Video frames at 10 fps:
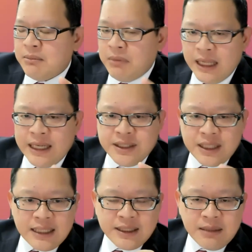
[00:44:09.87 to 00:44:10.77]

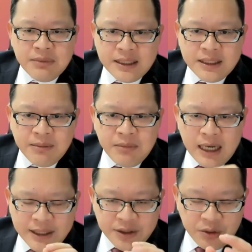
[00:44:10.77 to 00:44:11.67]
Malaysia has something similar.
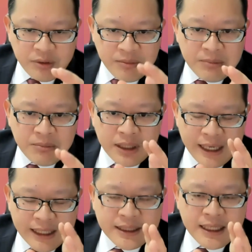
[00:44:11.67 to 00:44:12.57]
I just don't remember the
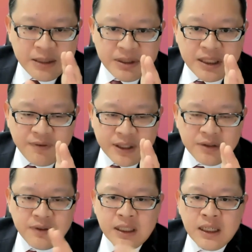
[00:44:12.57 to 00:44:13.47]
exact
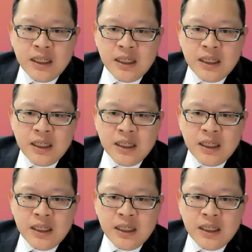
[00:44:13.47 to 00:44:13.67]
specifics of it.